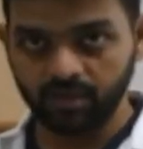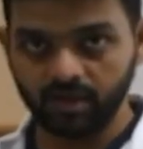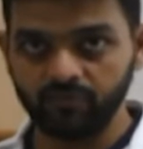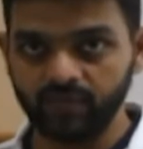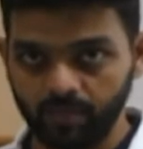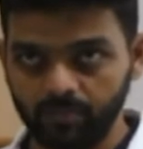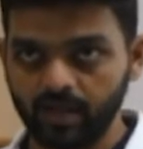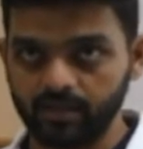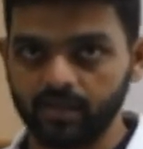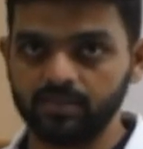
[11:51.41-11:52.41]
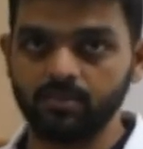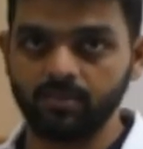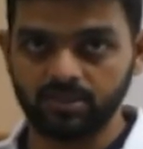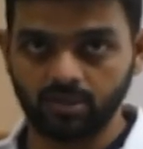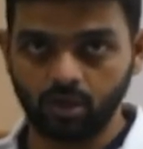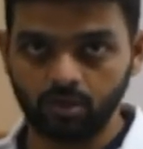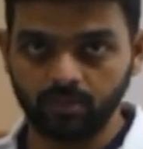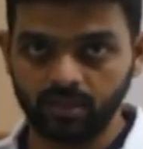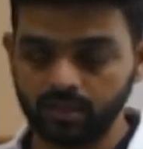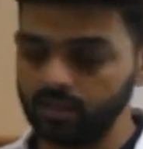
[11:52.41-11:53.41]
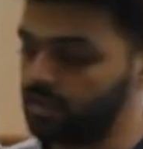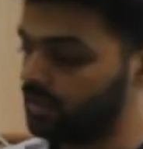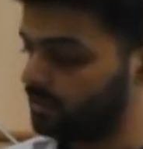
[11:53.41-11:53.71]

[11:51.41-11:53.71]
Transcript: period of apnea, that is the patient not breathing,